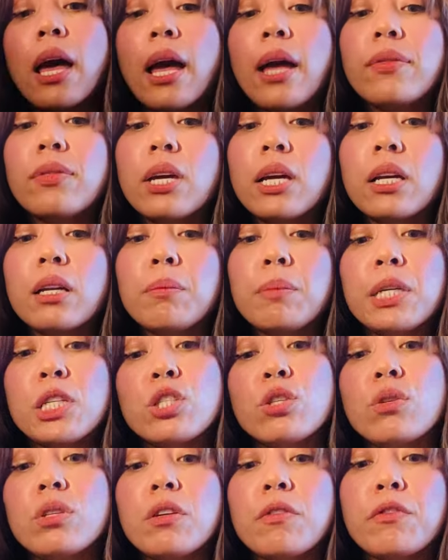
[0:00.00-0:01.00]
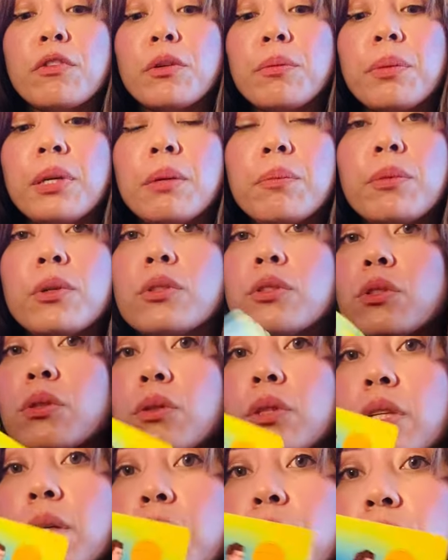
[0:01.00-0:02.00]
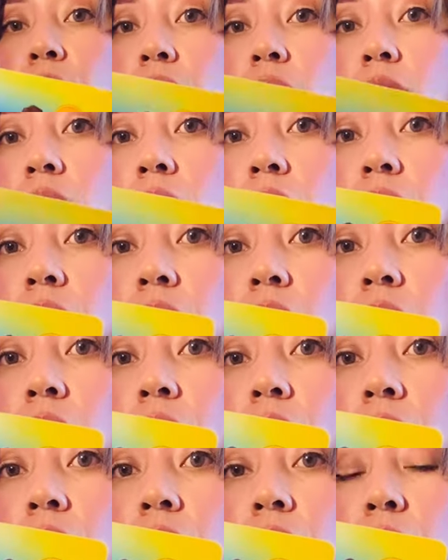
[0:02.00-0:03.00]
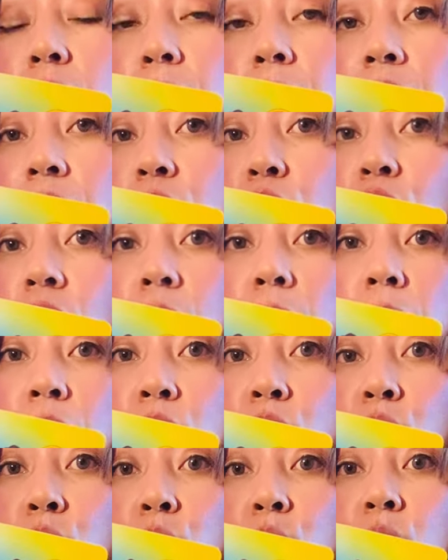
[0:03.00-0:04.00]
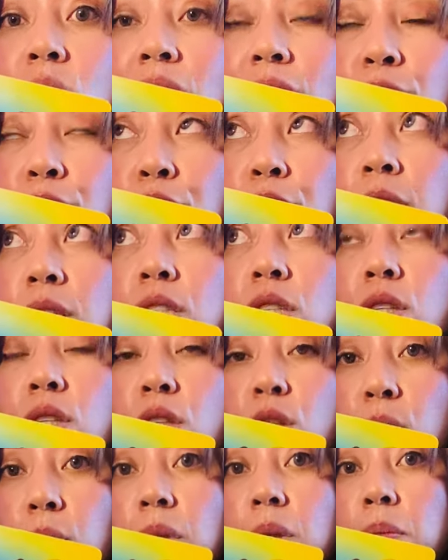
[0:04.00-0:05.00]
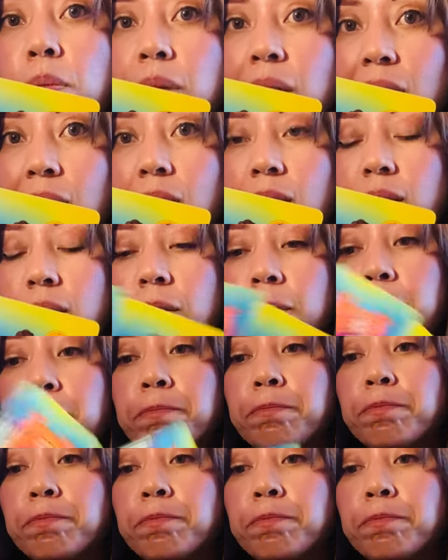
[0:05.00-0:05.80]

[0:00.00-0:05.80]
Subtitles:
And they can be two different people, two Libras. This king and this page can be two different human beings.